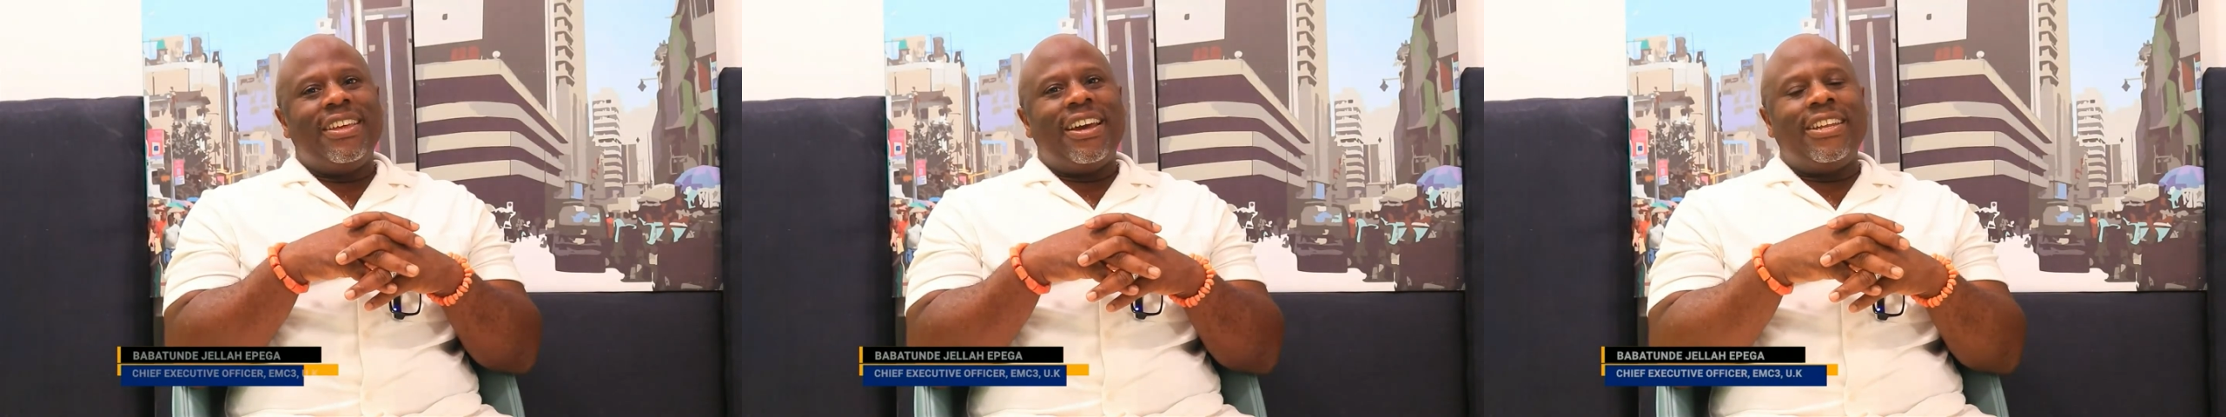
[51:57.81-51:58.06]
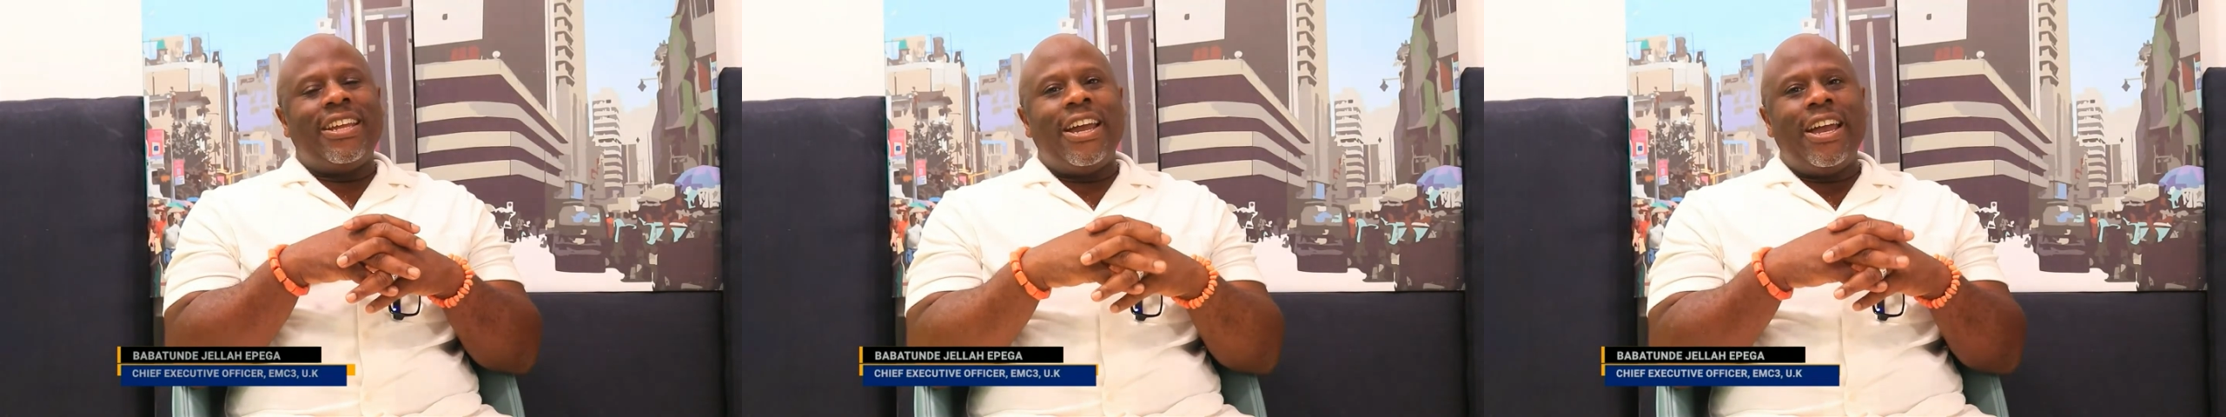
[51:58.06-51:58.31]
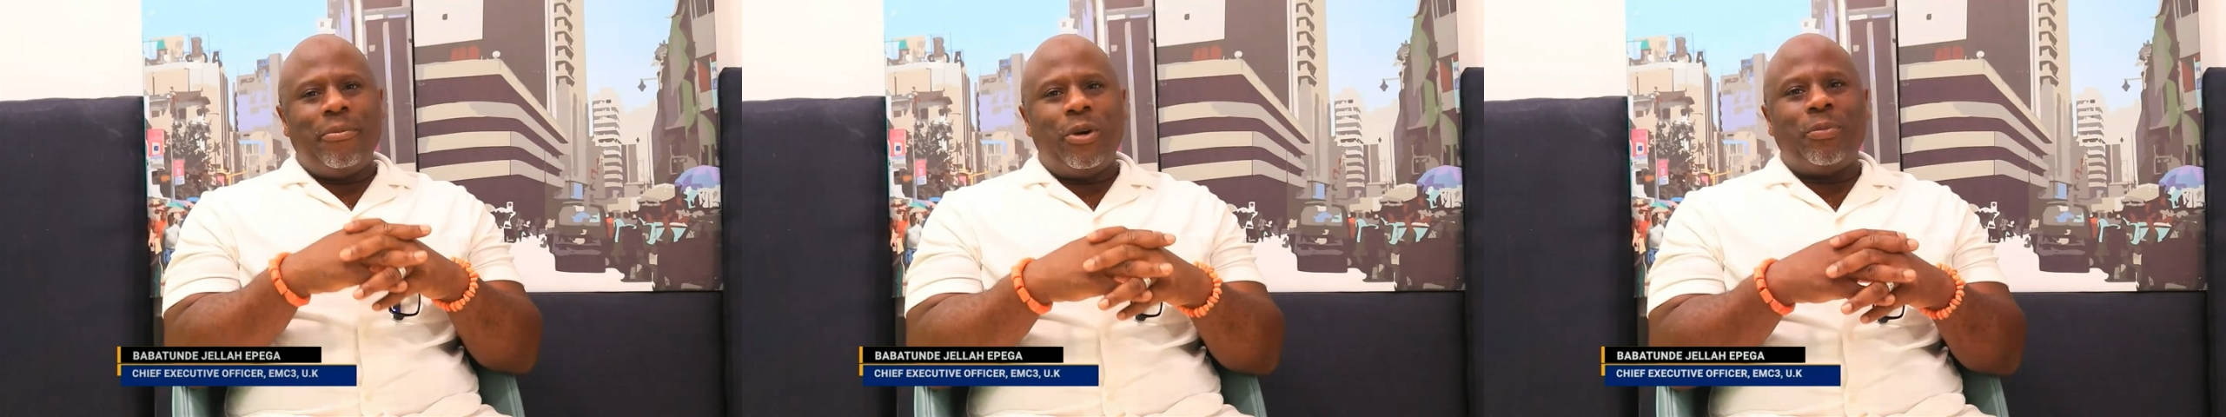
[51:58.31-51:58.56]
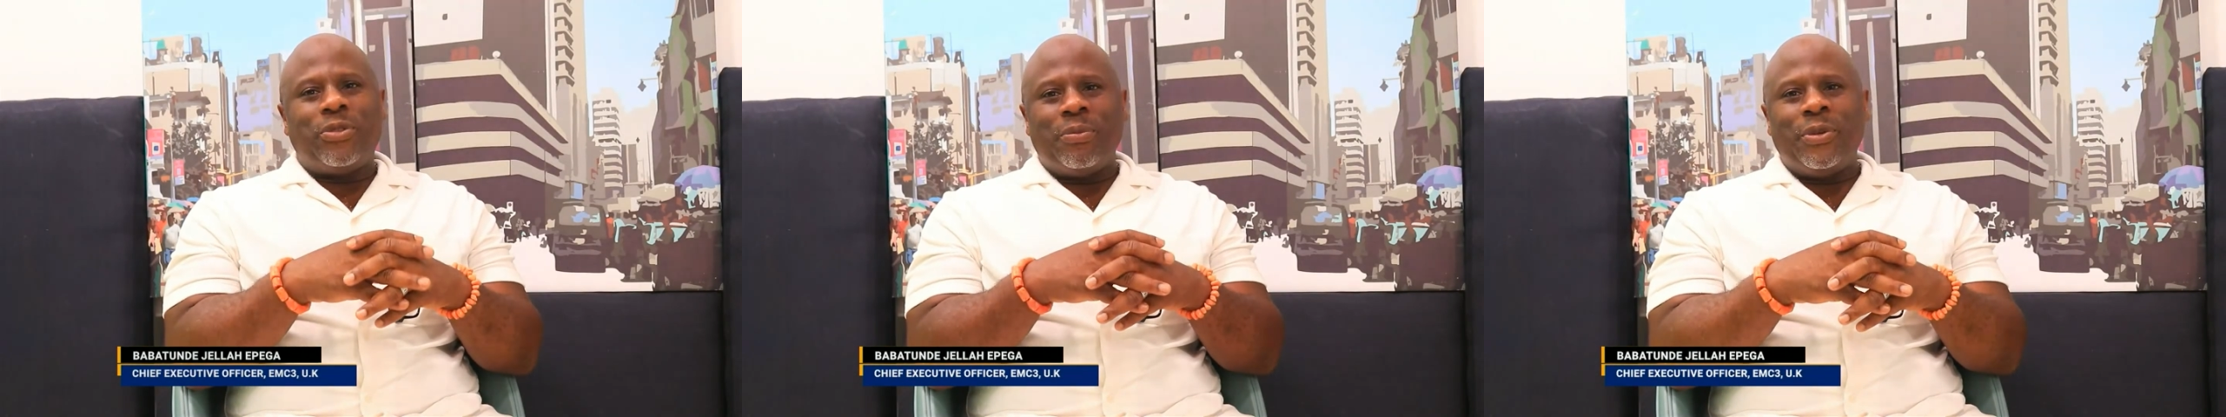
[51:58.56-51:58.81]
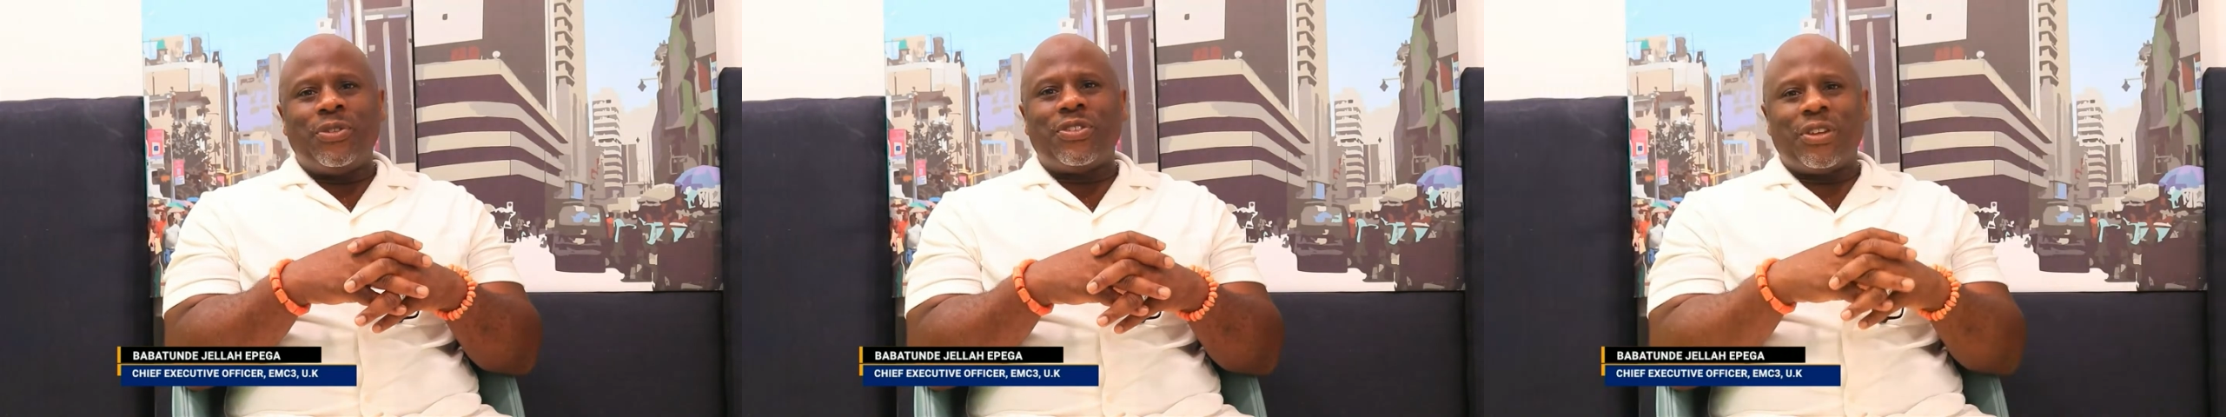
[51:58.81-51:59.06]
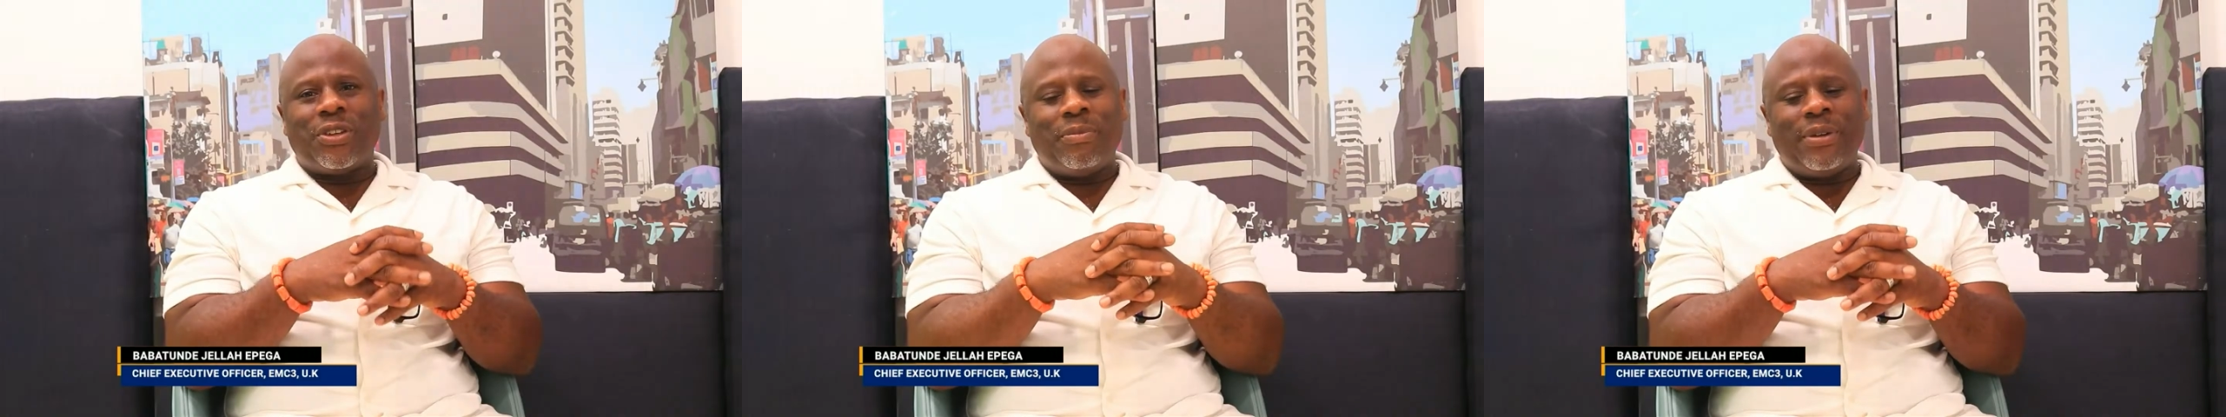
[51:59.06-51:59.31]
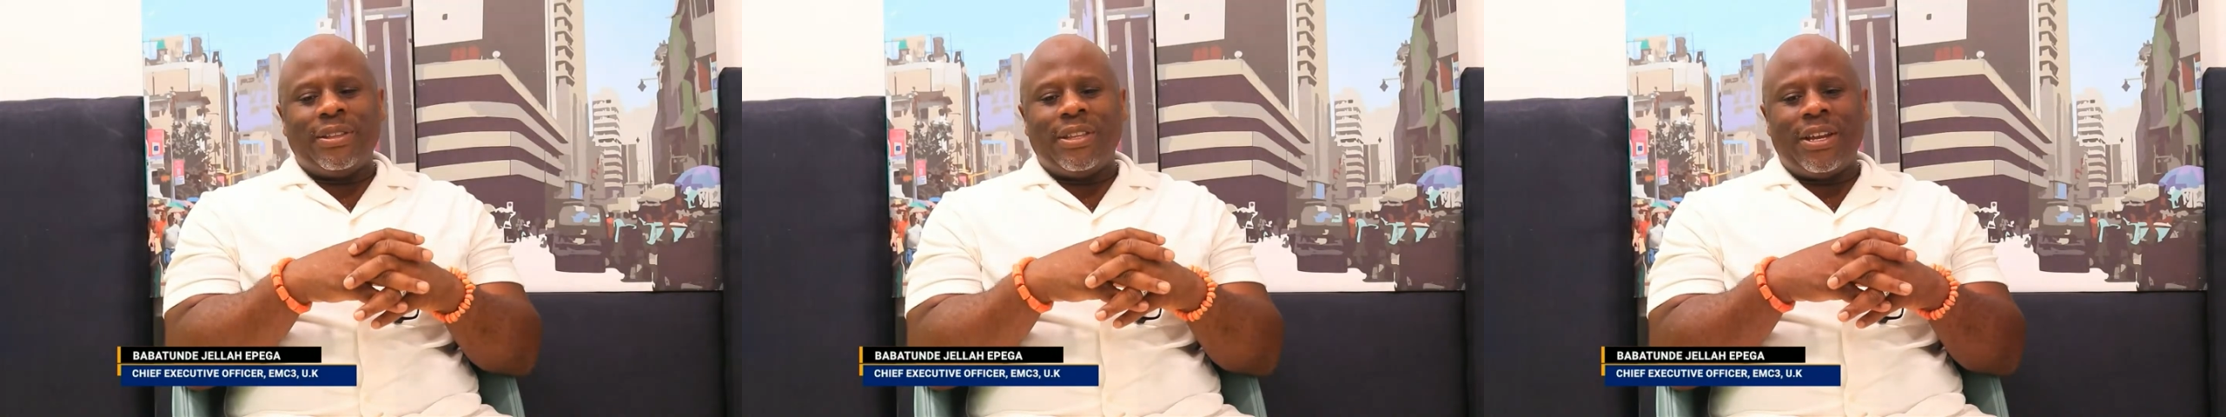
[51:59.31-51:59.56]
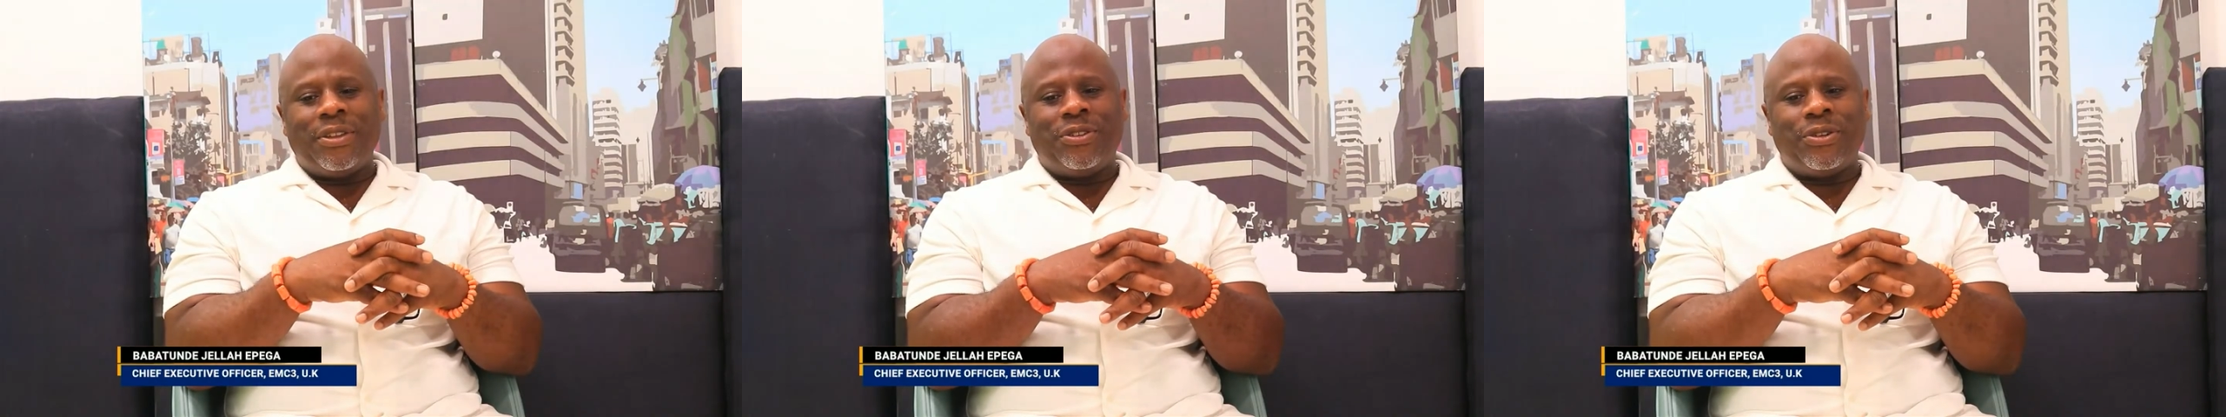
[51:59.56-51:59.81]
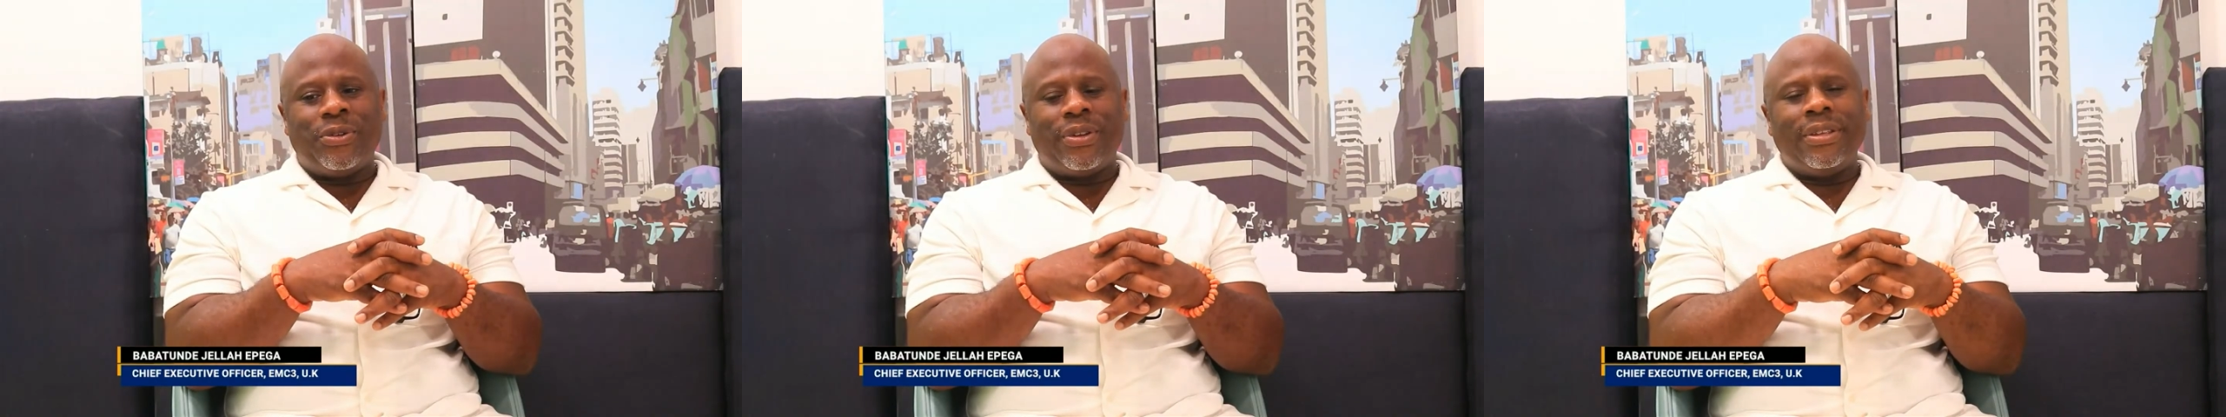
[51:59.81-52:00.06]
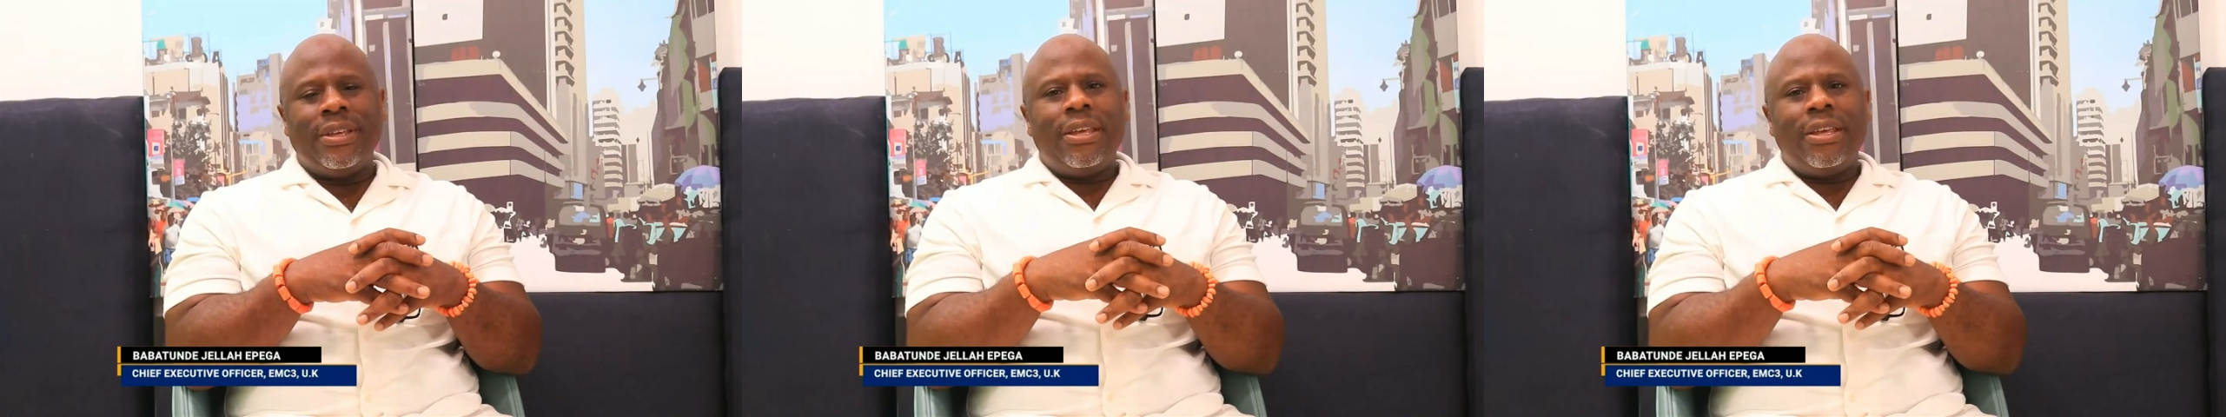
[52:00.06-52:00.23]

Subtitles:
and I am optimistic about Nigeria.